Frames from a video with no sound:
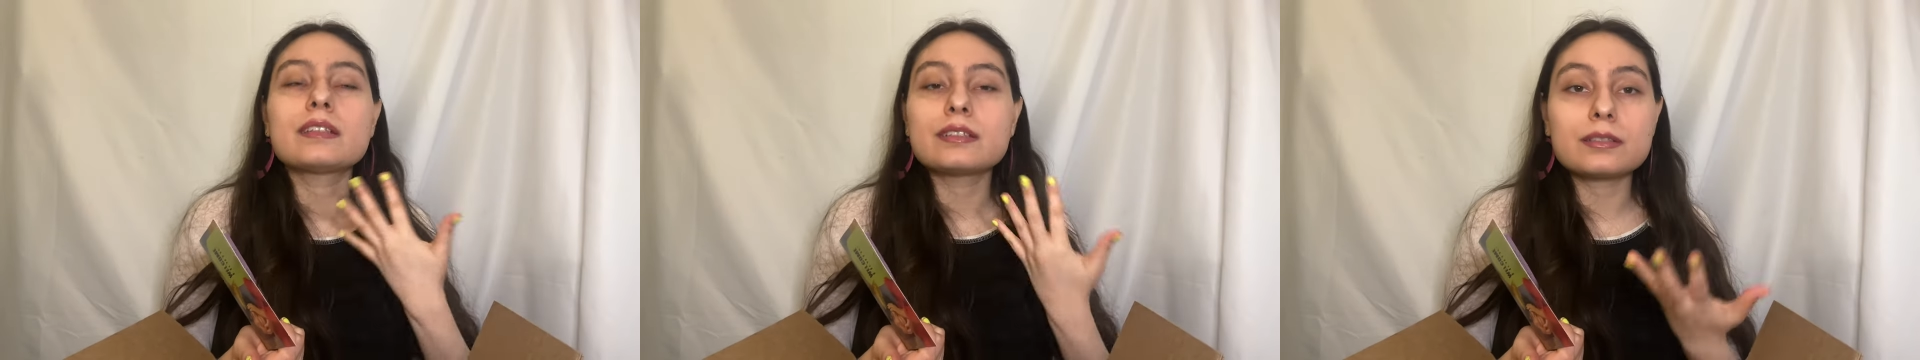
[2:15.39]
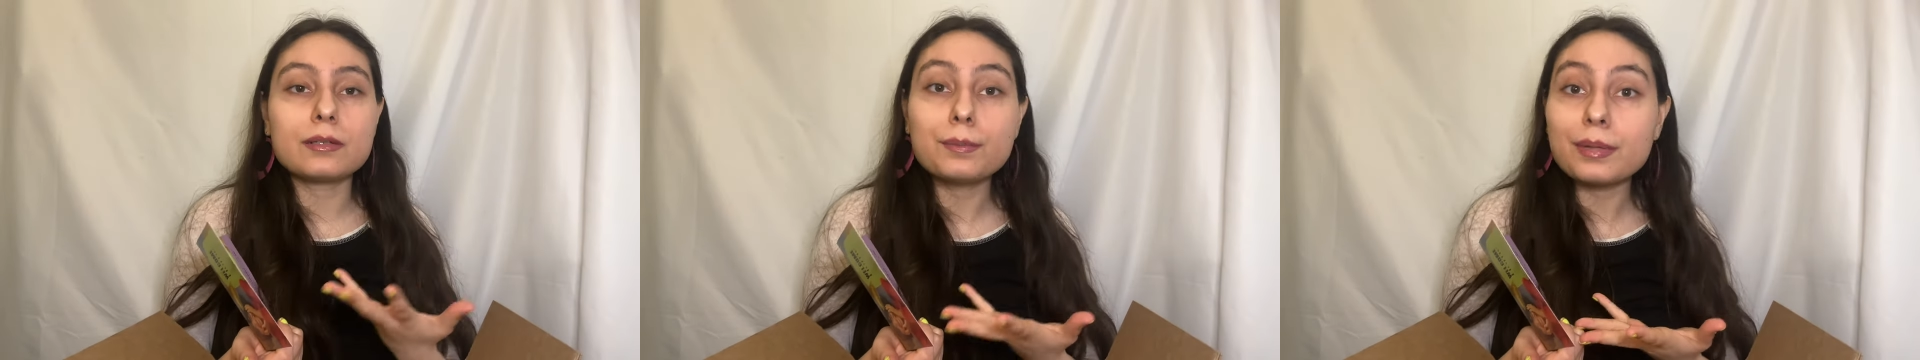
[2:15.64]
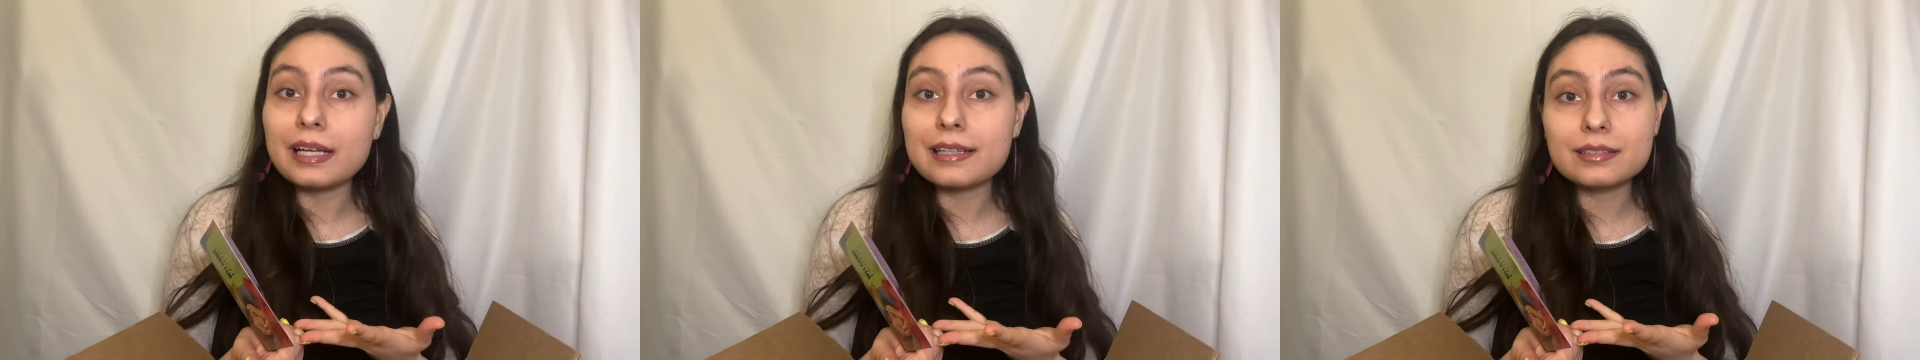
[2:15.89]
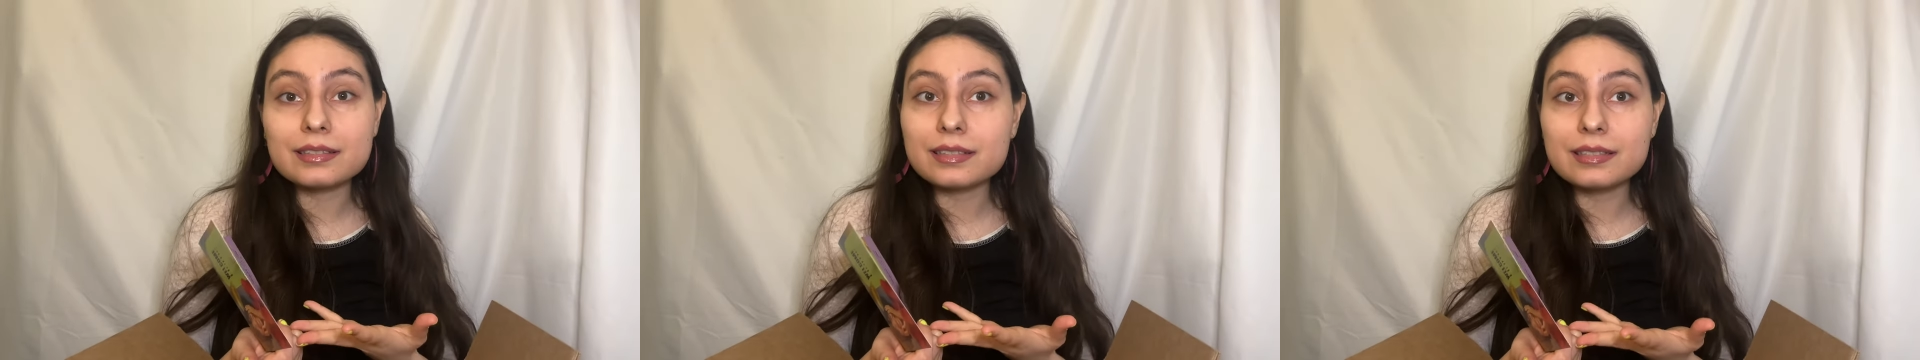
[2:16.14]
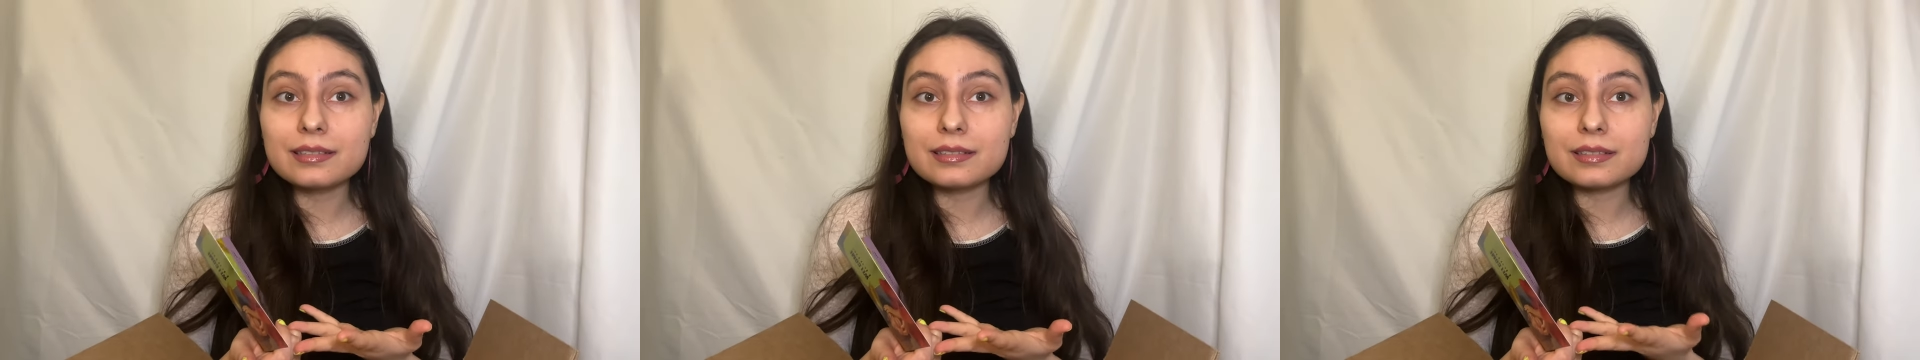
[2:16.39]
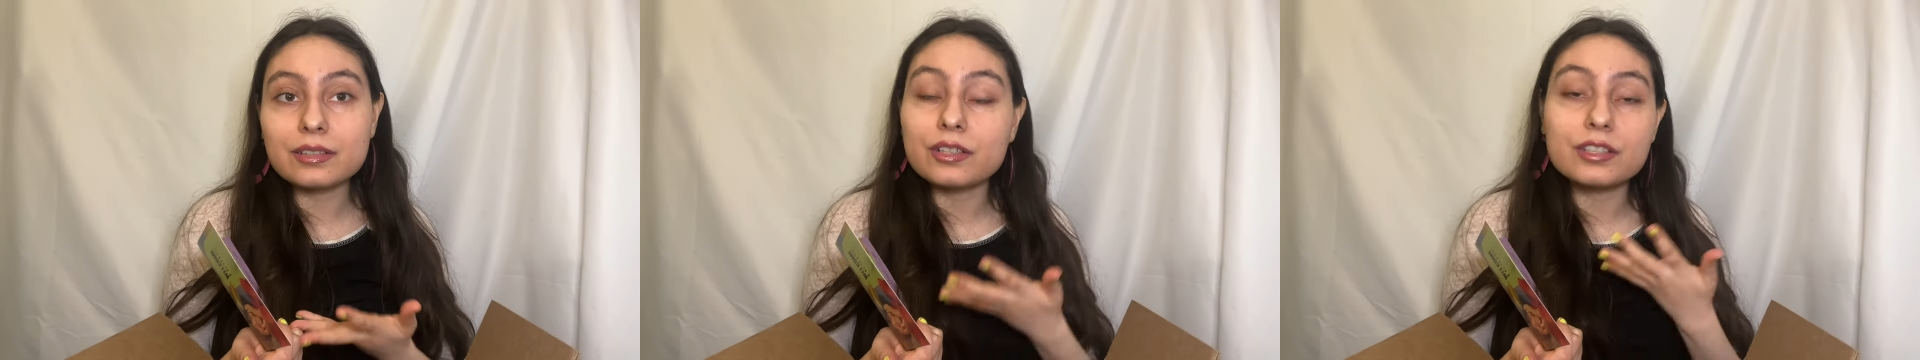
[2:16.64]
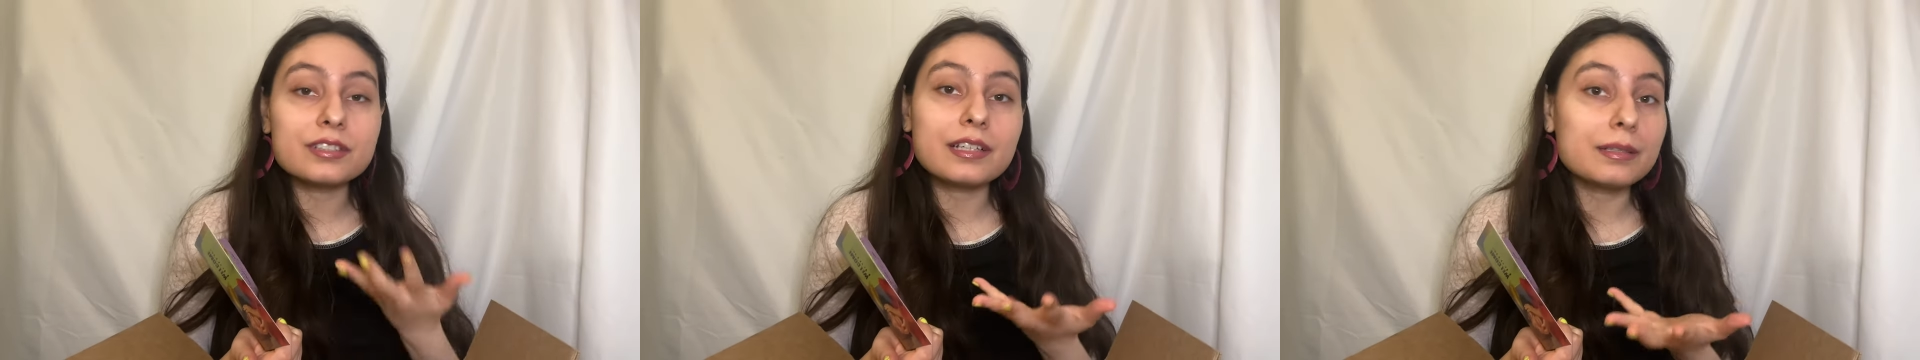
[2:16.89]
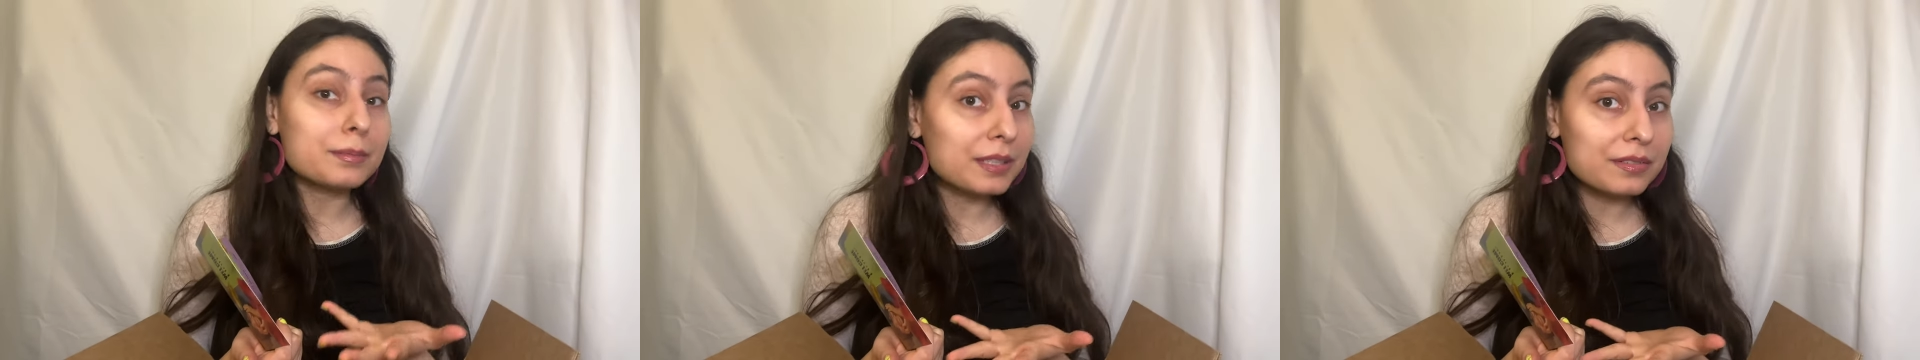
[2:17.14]
some plastics are
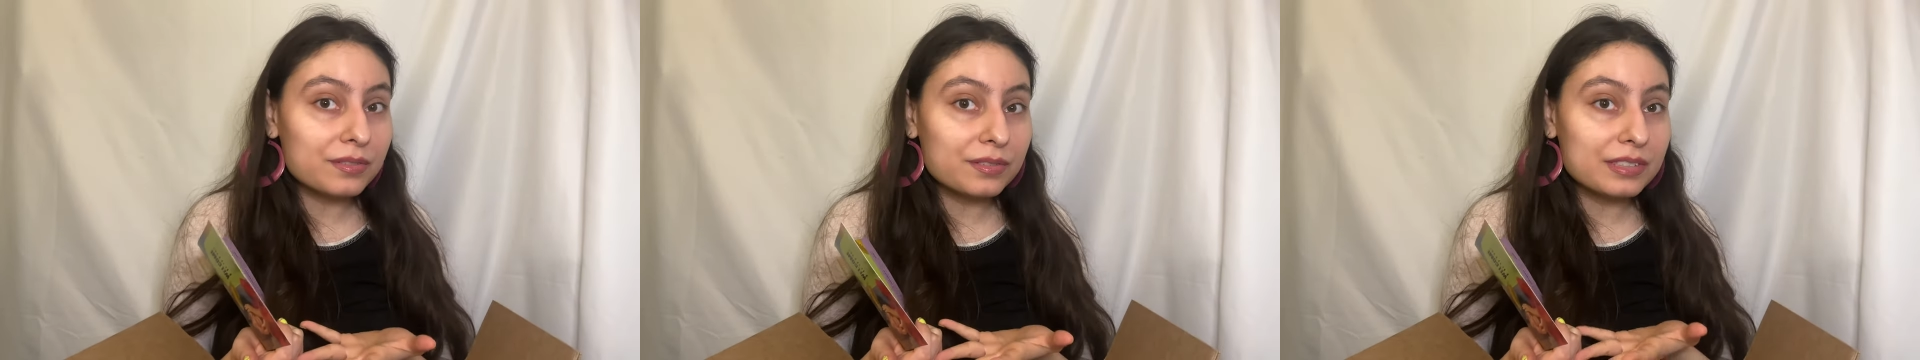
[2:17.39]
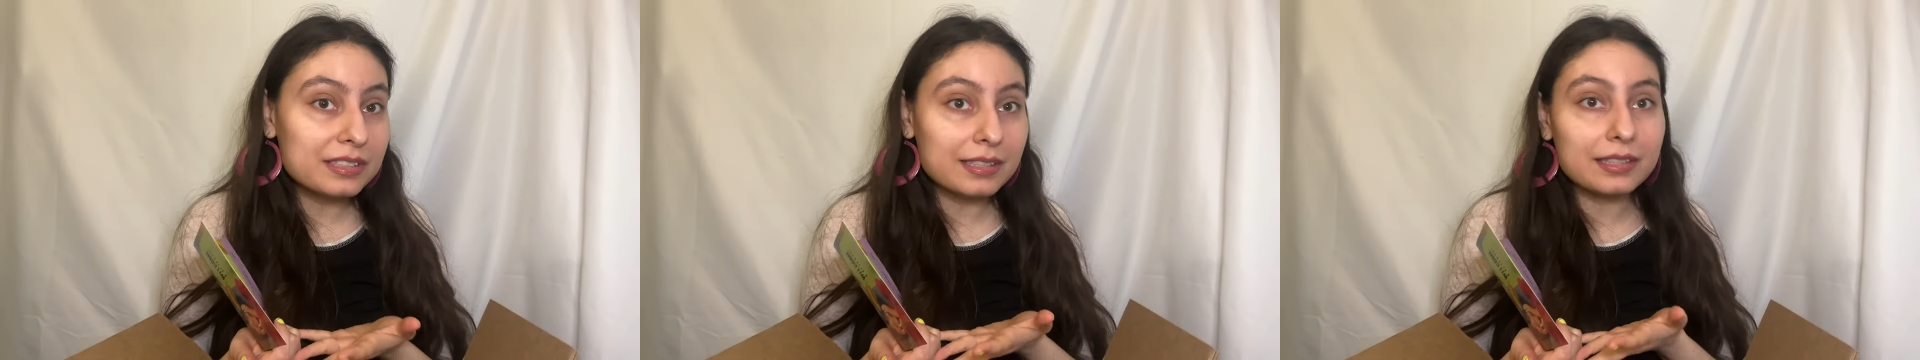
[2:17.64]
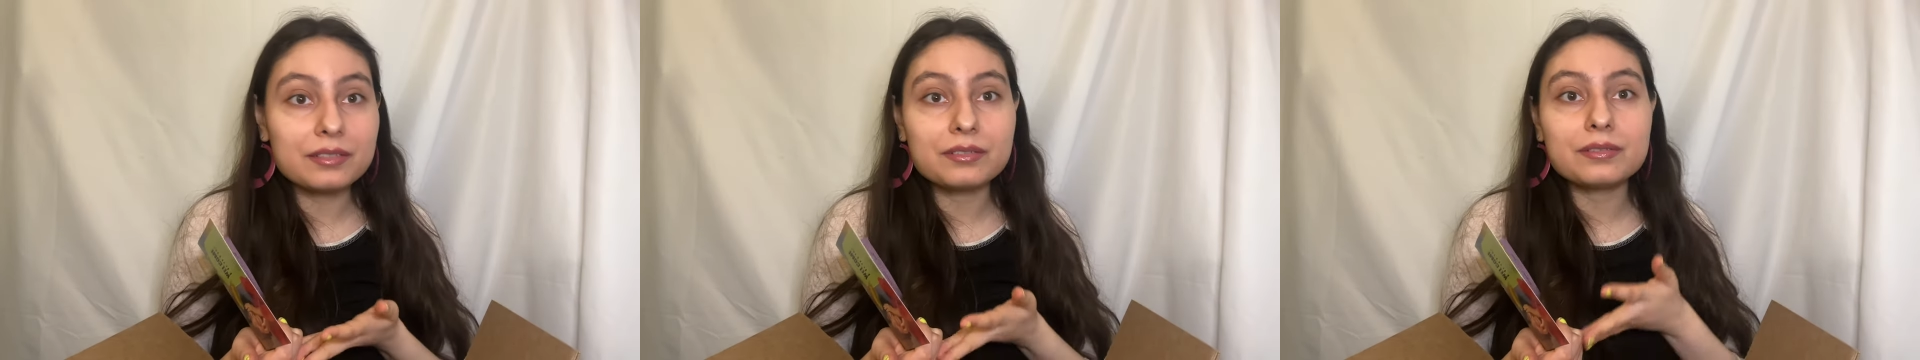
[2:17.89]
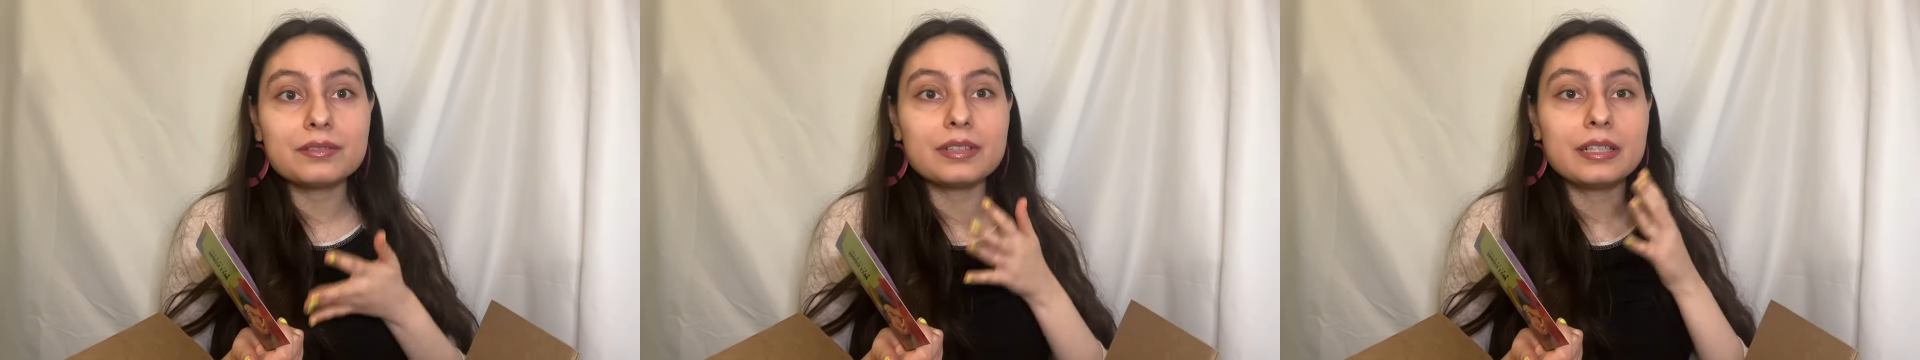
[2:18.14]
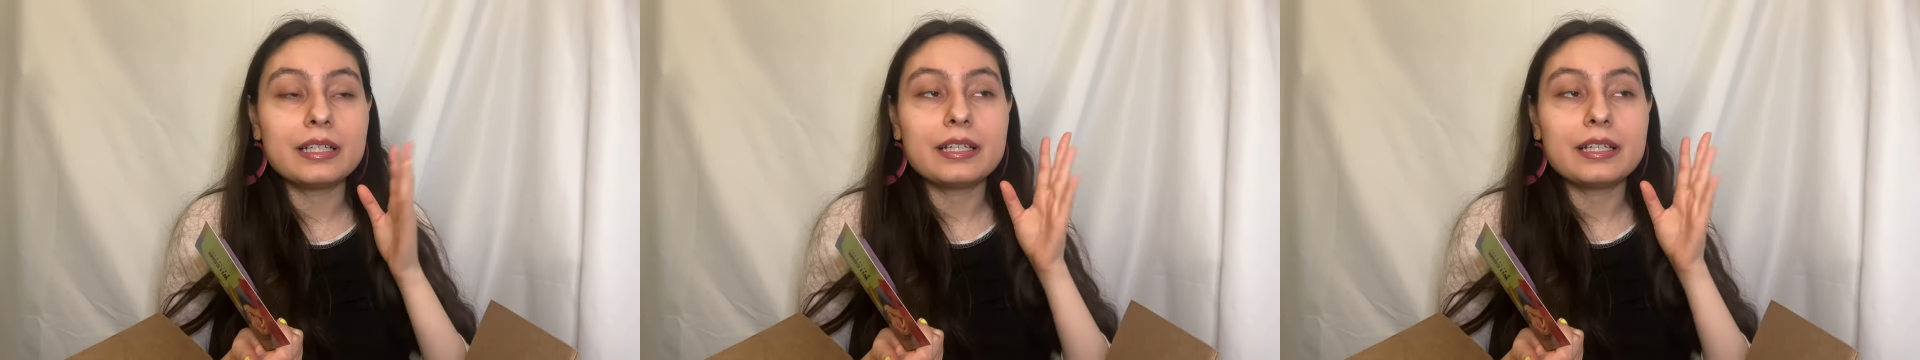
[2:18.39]
not made for recycle.